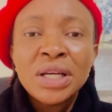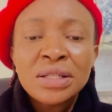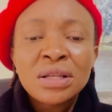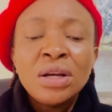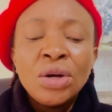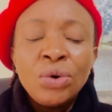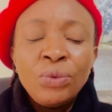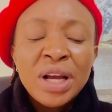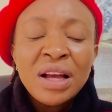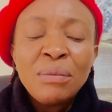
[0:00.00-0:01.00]
Yes,
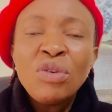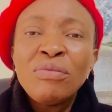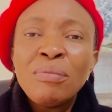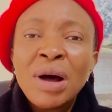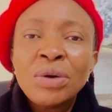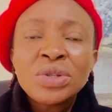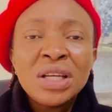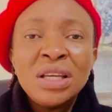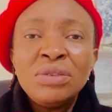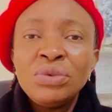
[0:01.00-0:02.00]
we can move
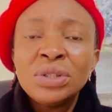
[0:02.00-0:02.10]
mountain if we